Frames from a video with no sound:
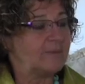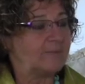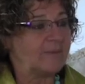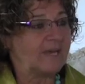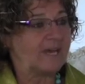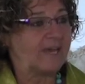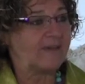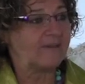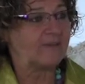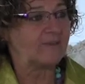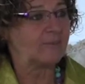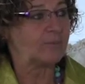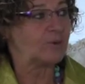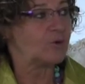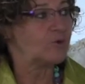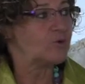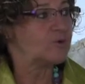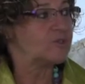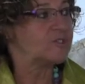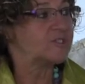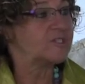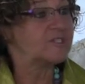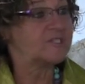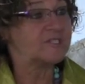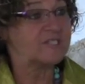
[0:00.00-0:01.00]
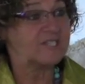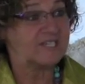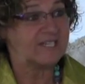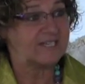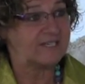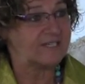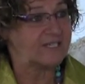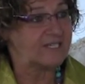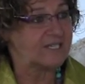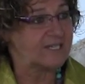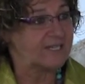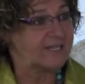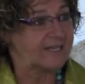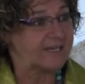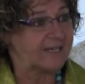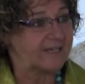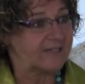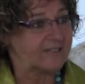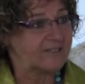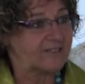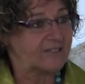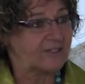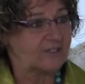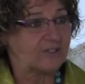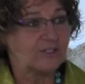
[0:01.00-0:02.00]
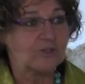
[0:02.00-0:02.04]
about the person's intellect.